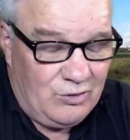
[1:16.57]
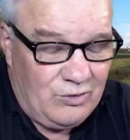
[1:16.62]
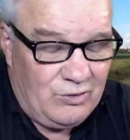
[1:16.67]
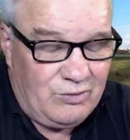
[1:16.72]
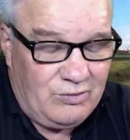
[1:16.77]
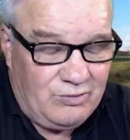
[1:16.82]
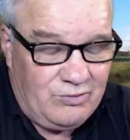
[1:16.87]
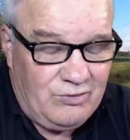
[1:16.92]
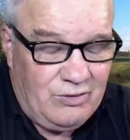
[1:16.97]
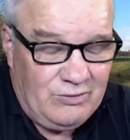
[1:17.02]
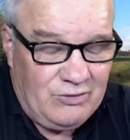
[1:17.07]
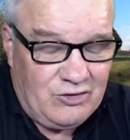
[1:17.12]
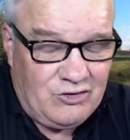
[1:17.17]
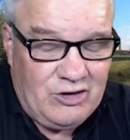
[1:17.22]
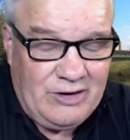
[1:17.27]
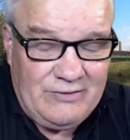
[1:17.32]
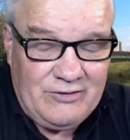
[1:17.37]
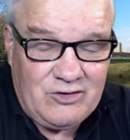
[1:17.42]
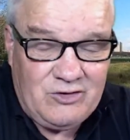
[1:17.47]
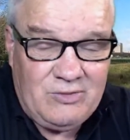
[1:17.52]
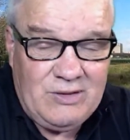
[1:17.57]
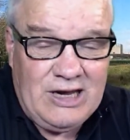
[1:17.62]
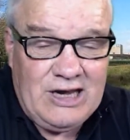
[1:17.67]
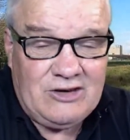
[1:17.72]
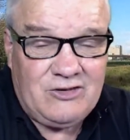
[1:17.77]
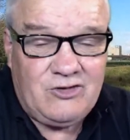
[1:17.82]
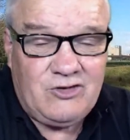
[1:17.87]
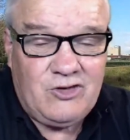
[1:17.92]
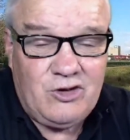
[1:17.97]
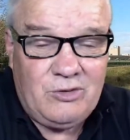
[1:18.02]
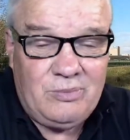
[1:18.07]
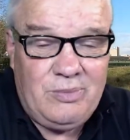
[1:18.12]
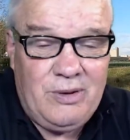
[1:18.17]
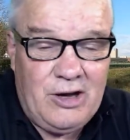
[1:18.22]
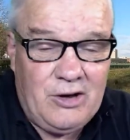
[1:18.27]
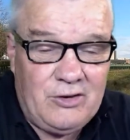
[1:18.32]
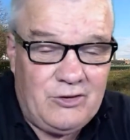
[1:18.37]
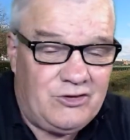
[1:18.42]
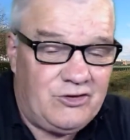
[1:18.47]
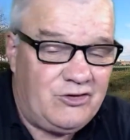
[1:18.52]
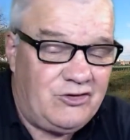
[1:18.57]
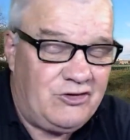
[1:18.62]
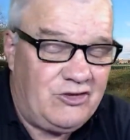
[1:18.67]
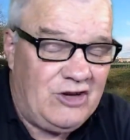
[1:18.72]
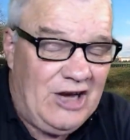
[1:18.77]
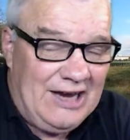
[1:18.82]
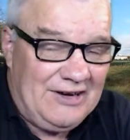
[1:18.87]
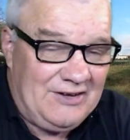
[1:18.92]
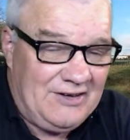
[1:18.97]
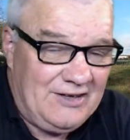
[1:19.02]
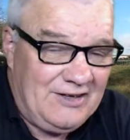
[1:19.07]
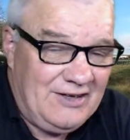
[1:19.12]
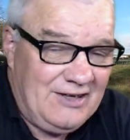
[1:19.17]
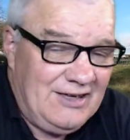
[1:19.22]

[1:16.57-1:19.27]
from the Travis marks to the posts done.